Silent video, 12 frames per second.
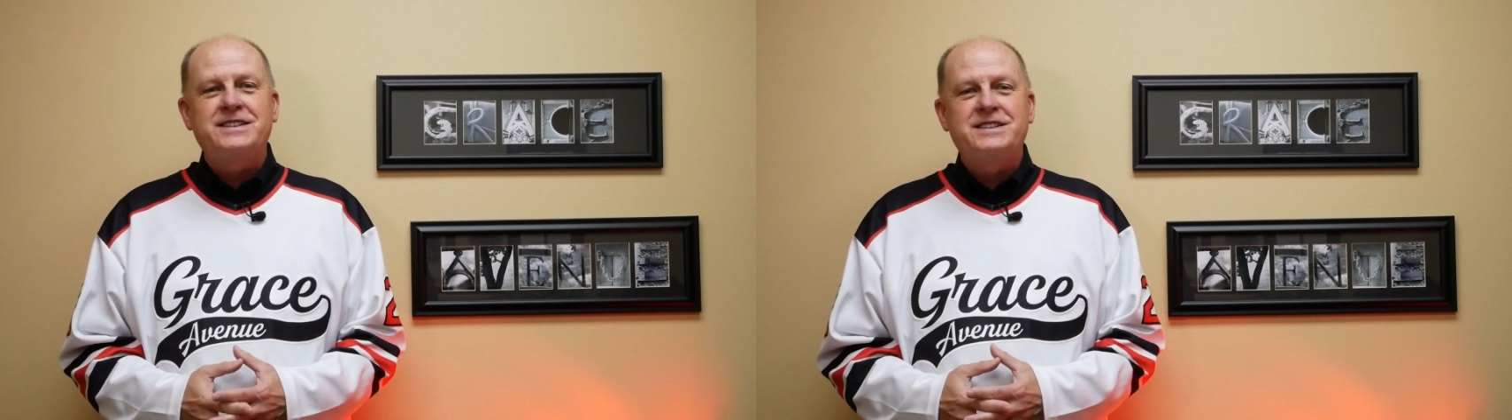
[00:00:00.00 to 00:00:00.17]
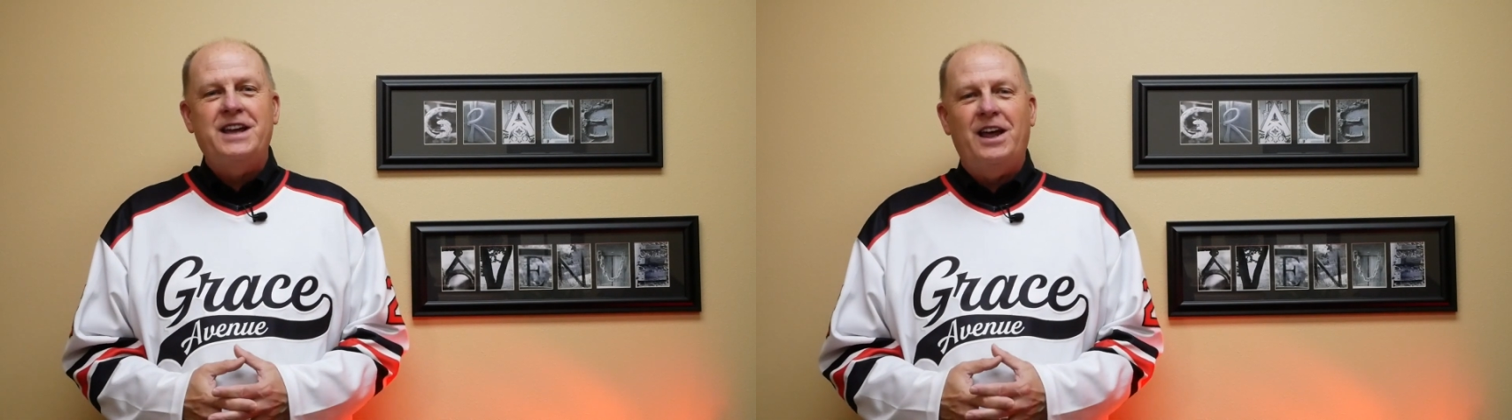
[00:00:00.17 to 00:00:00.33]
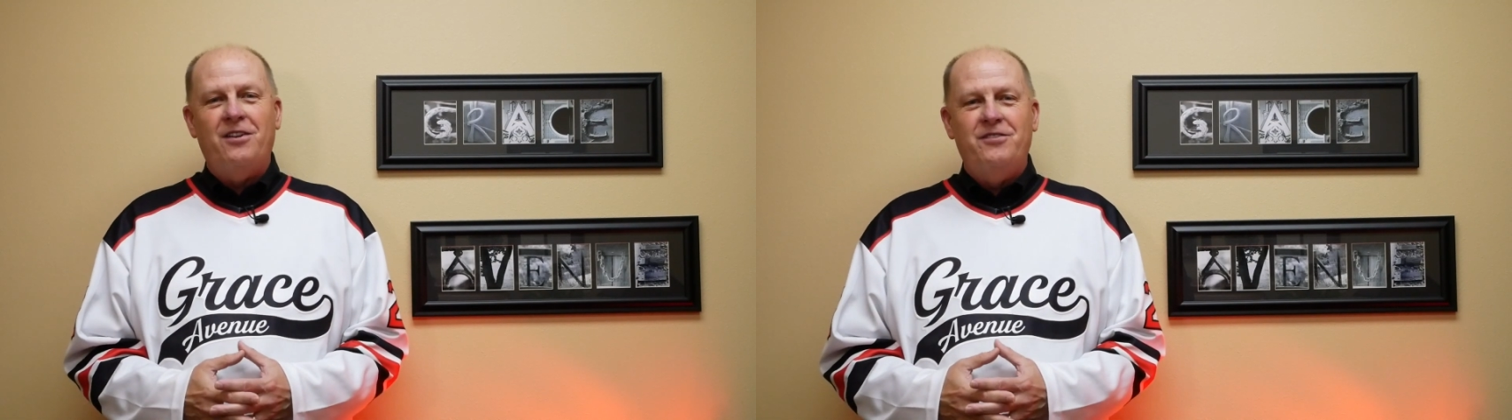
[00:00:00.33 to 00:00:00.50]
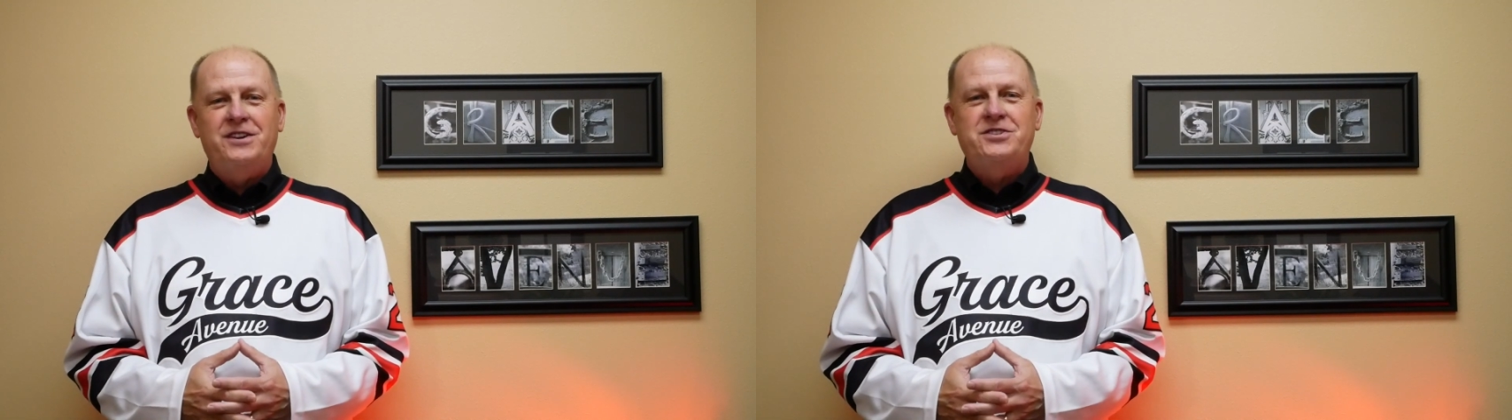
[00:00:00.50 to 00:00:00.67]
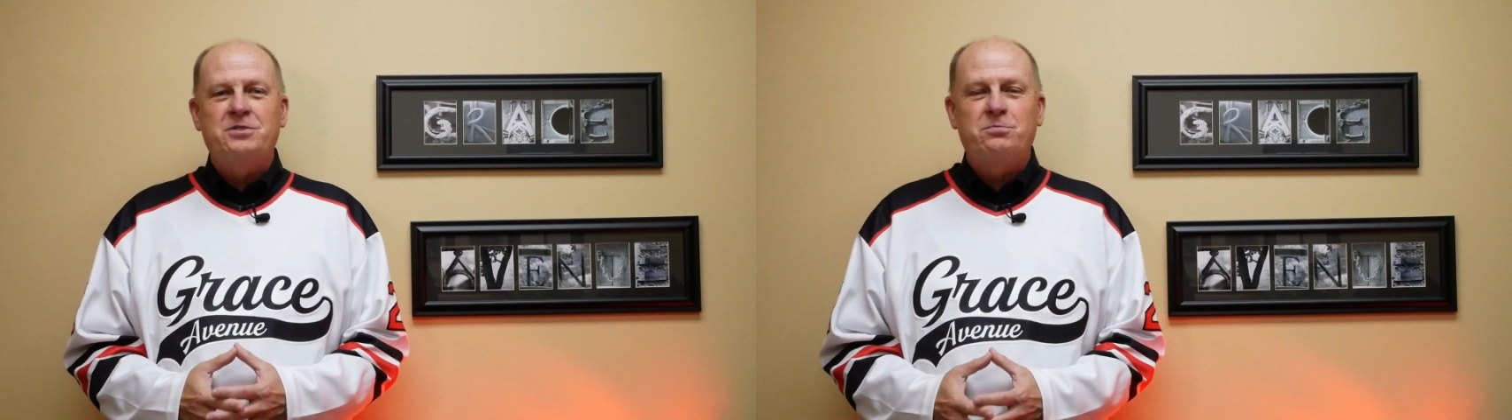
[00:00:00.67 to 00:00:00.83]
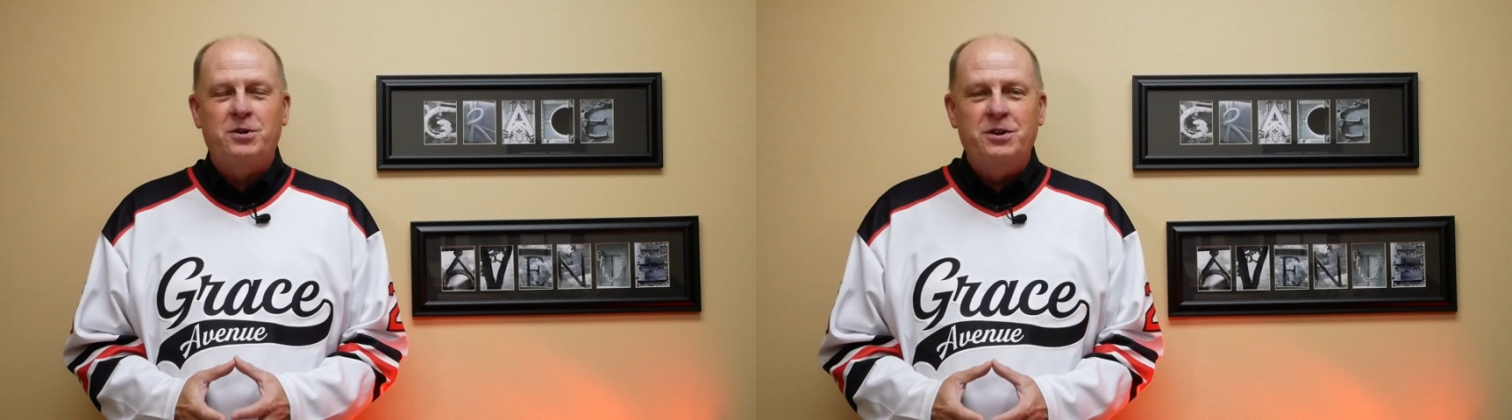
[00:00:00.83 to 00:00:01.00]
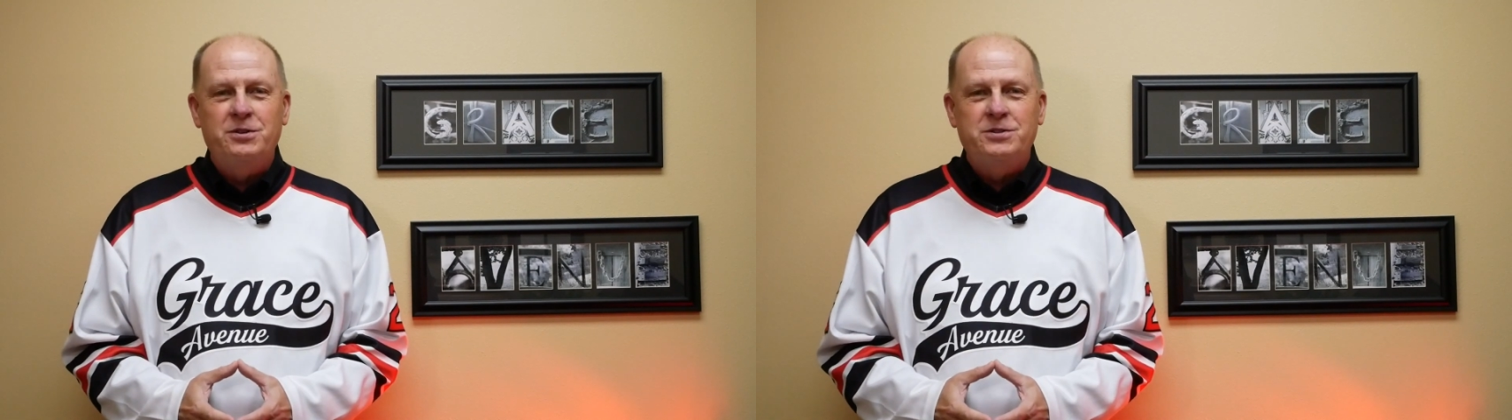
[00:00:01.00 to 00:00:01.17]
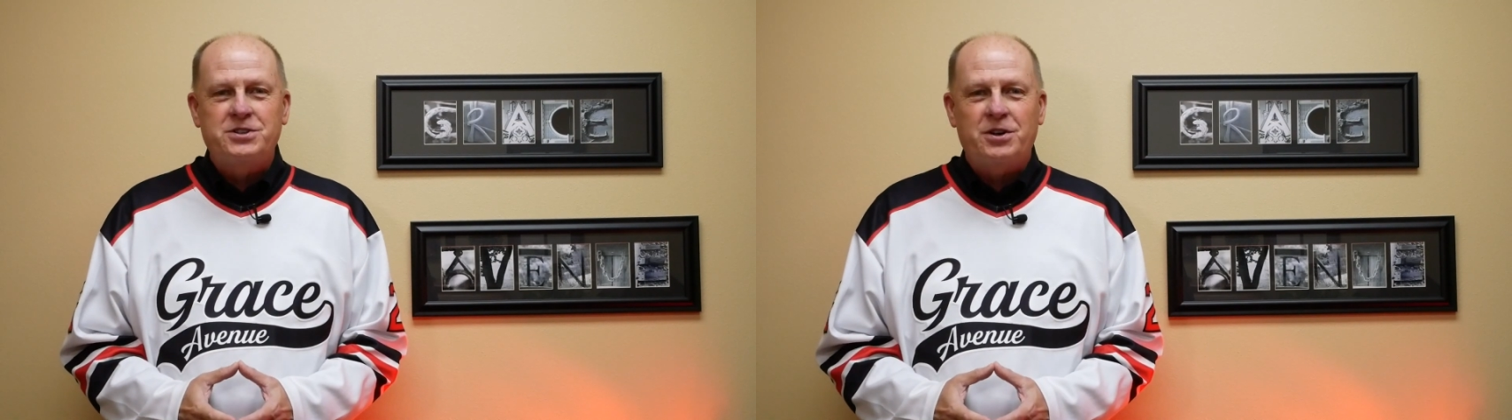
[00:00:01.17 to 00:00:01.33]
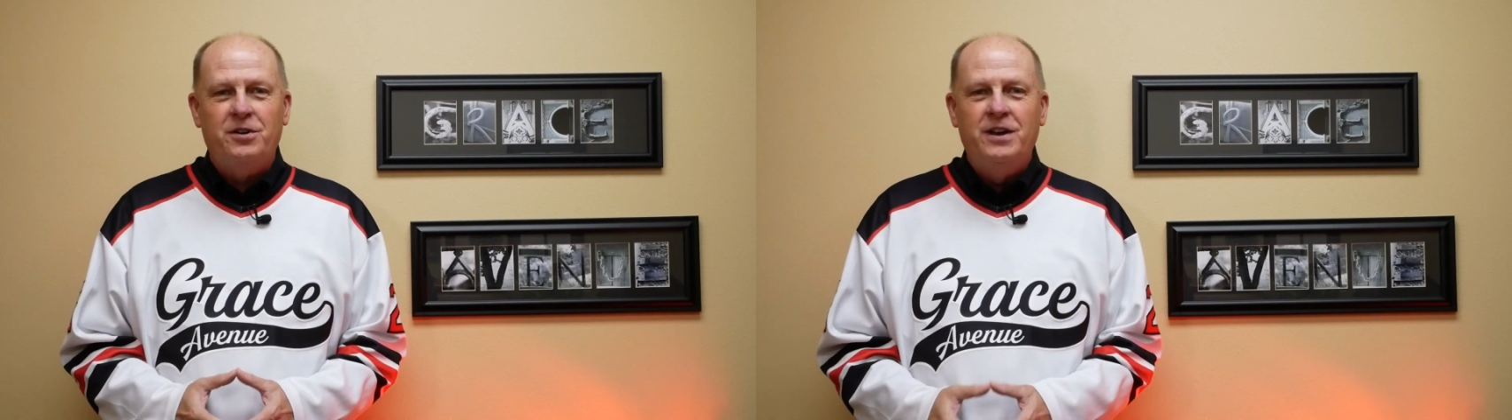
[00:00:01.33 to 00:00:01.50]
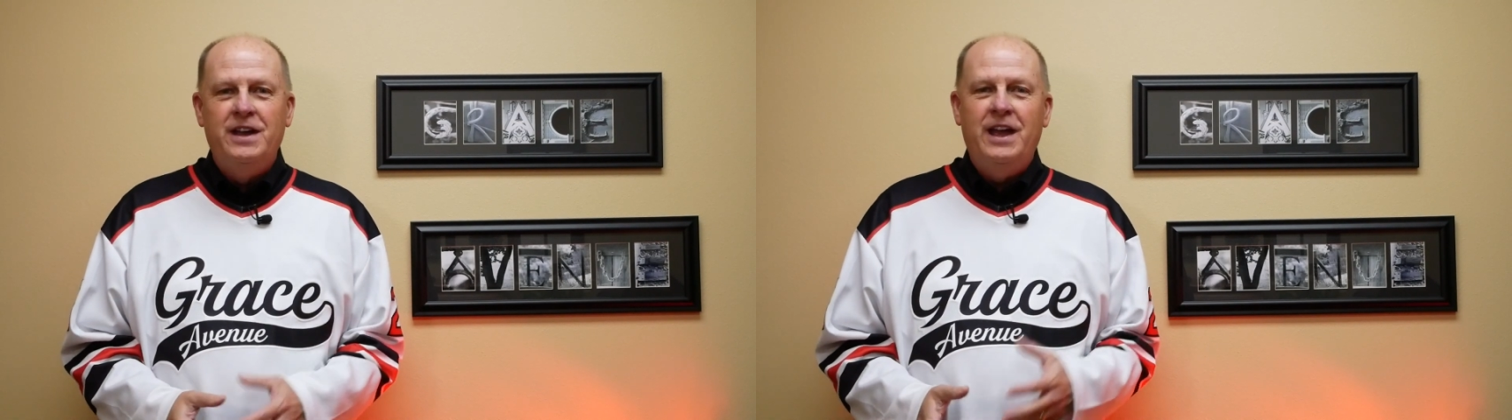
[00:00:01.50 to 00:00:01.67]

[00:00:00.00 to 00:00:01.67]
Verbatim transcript: television producer producer,